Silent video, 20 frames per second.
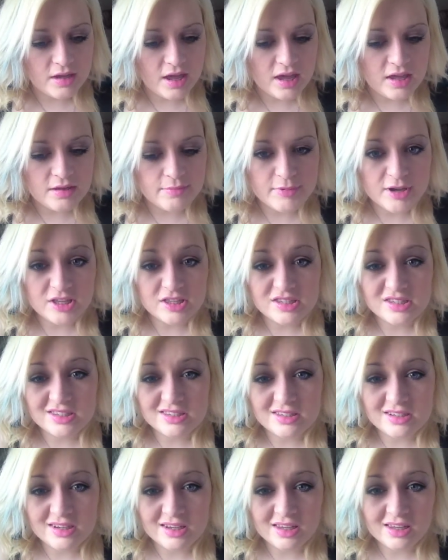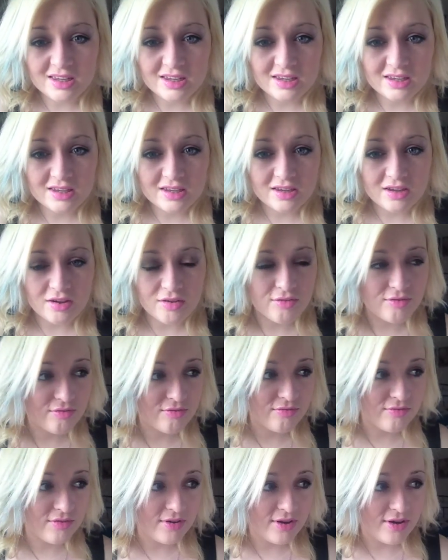eight months nearly of,
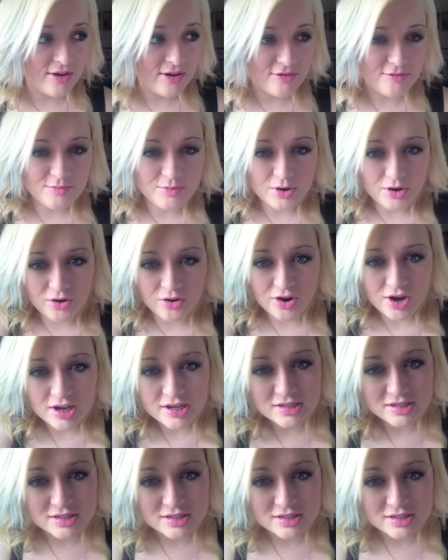of progress.